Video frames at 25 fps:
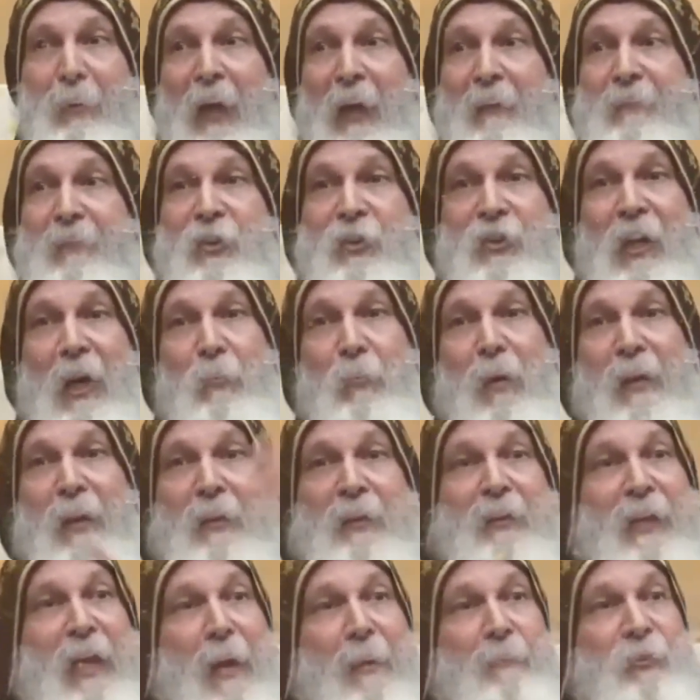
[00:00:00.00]
believe in someone
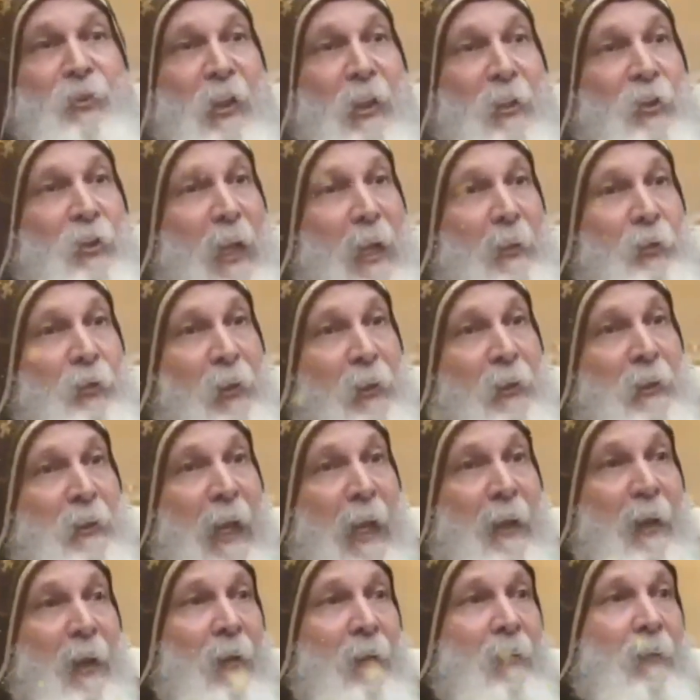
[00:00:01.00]
that came 6 centuries
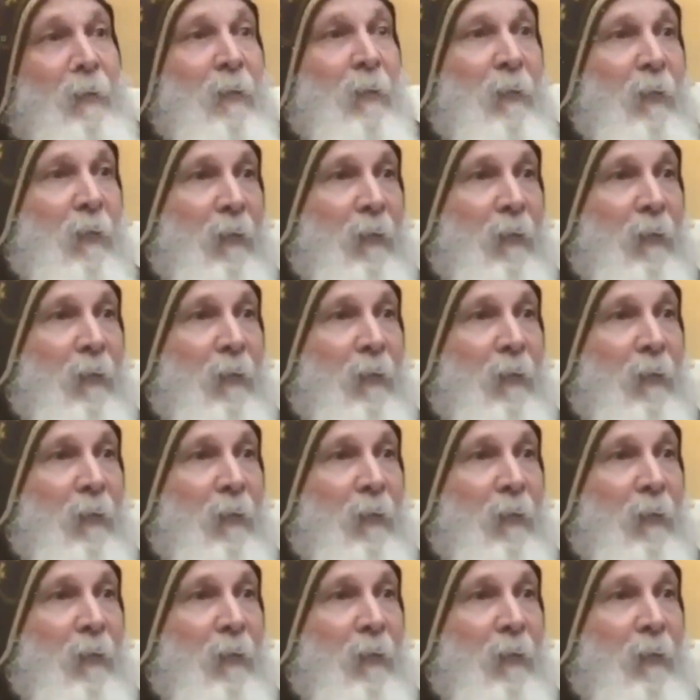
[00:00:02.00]
later?